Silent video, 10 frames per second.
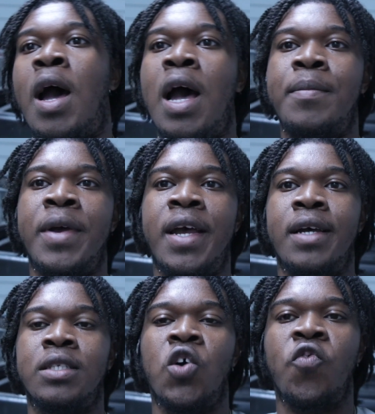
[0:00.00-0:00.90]
Alright,
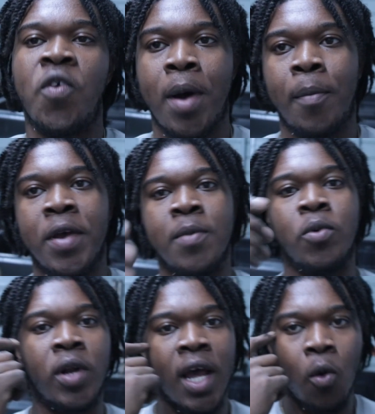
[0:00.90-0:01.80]
man. So for my
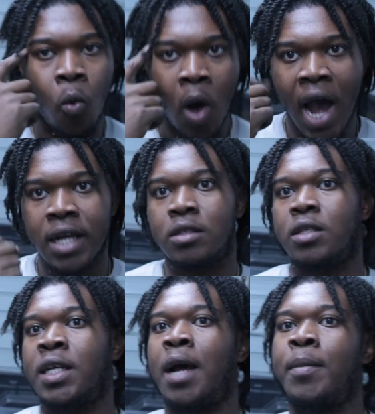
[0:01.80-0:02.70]
people that watch,
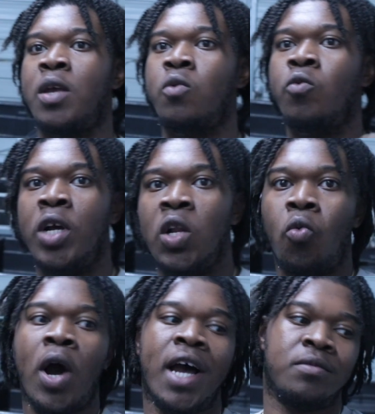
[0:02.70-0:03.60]
and I mean really
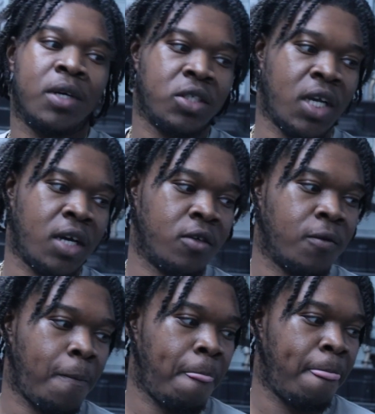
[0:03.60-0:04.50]
watch my
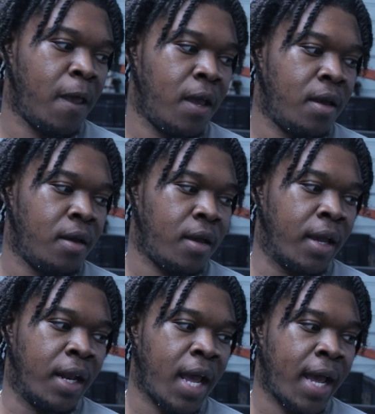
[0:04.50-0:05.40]
channel,
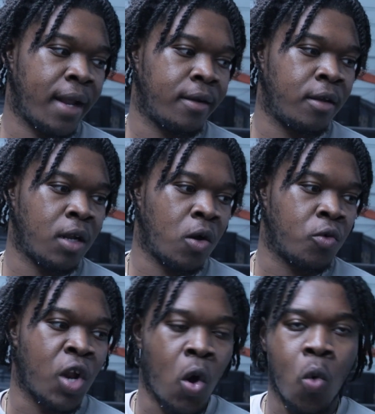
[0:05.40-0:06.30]
and that, you
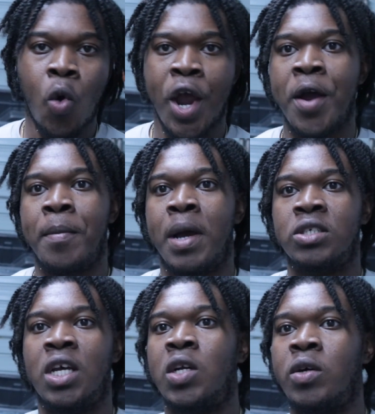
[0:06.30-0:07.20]
know where my
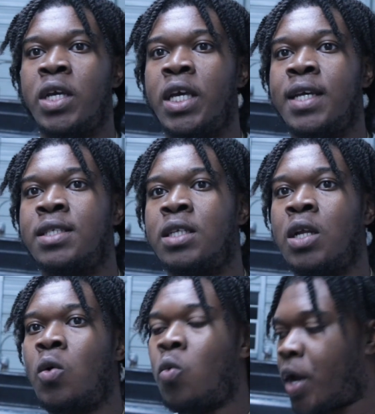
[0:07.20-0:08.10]
channel is and
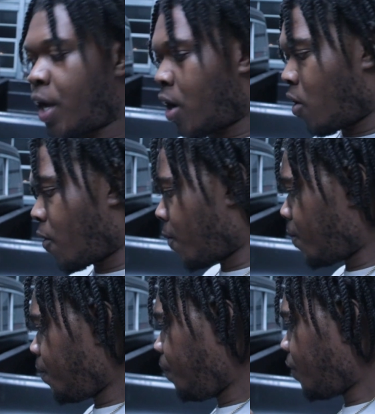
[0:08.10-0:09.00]
know where
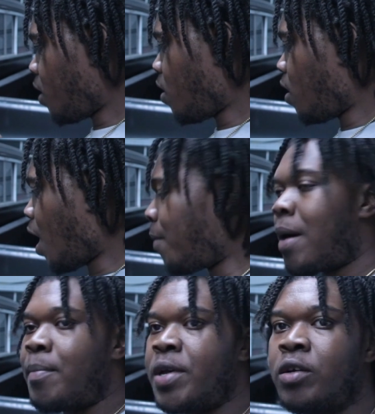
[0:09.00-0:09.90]
all
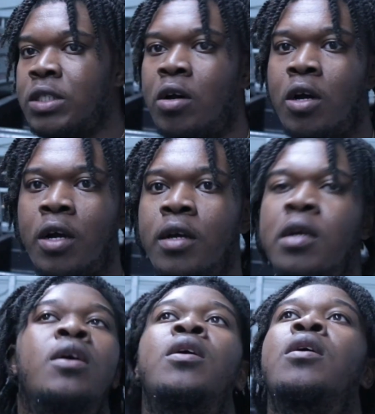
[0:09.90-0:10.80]
my bills are.
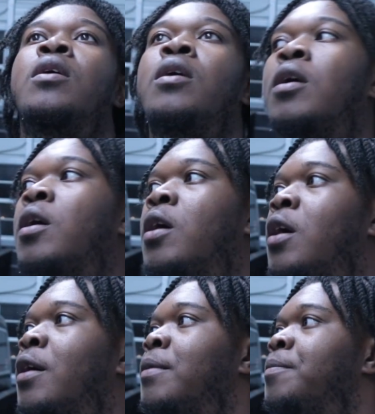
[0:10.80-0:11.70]

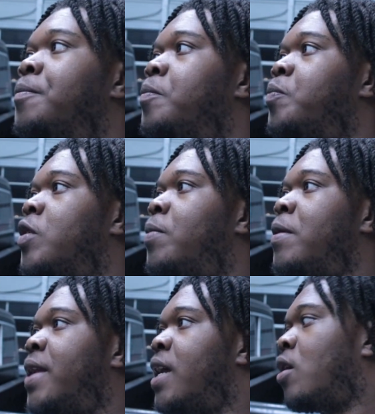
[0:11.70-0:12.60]
The
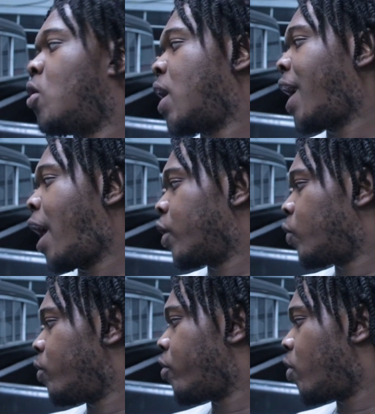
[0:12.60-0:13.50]
people that know I got a
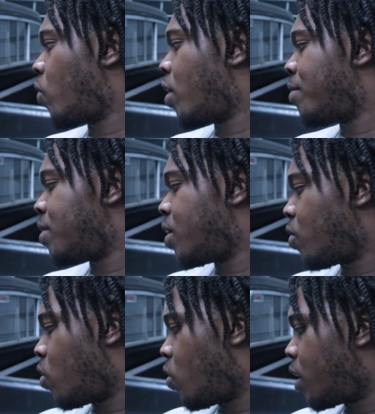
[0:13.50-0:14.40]
331
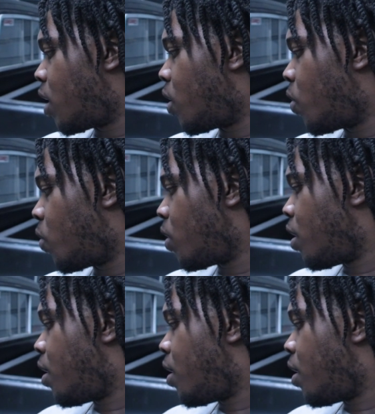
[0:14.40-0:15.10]
bill going on.